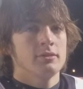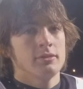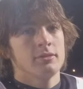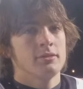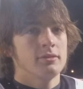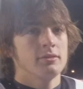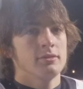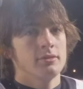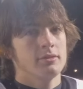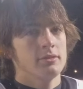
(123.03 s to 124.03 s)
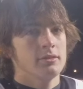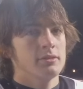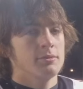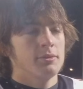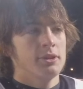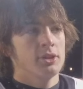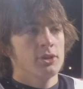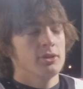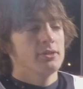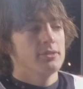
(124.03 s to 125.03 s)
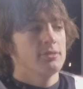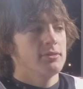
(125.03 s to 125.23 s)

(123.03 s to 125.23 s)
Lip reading: (not speaking)